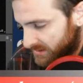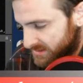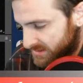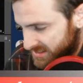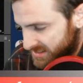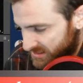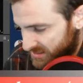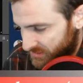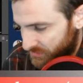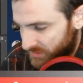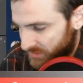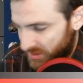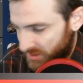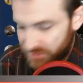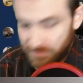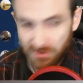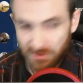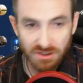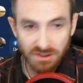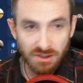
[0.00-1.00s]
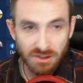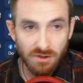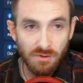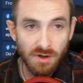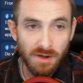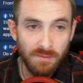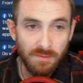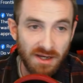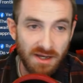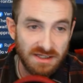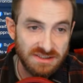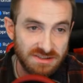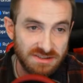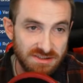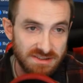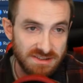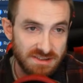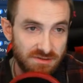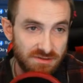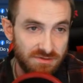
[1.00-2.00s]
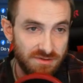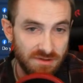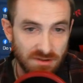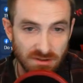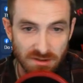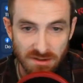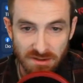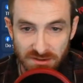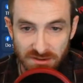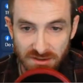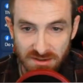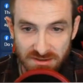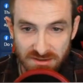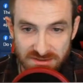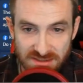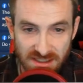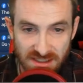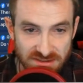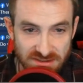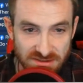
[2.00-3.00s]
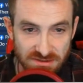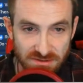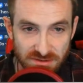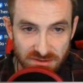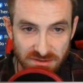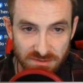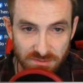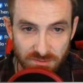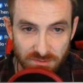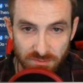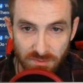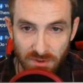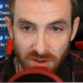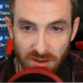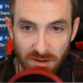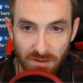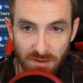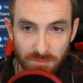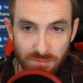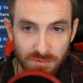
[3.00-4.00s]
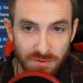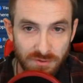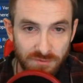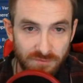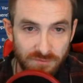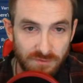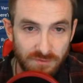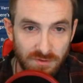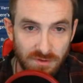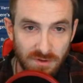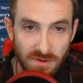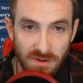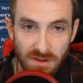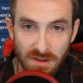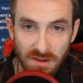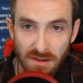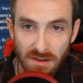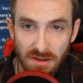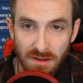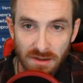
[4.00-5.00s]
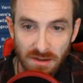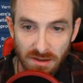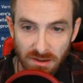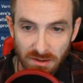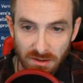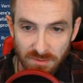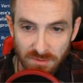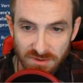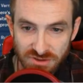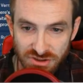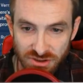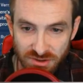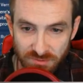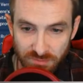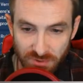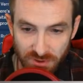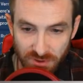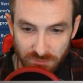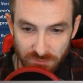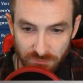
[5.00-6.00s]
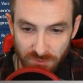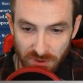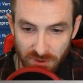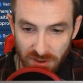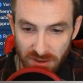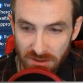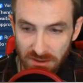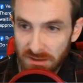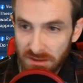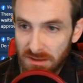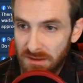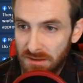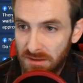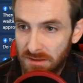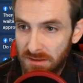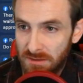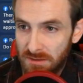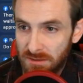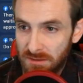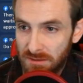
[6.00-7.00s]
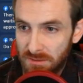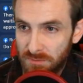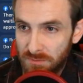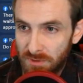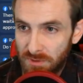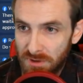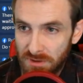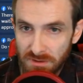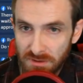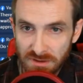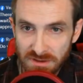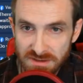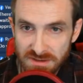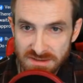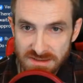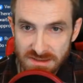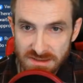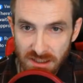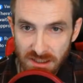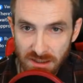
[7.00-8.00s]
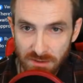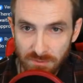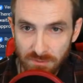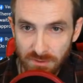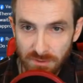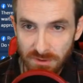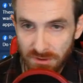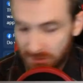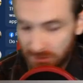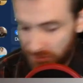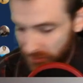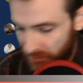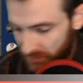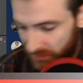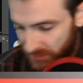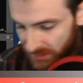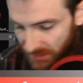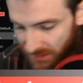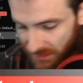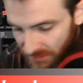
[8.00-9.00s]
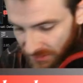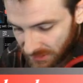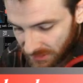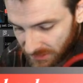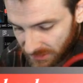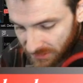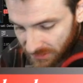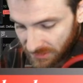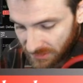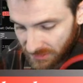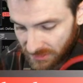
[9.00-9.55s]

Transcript: just gonna do nothing but go up, actually. So Nikola's actually looking beautiful. It should have been right here. Where is that one? NKLA.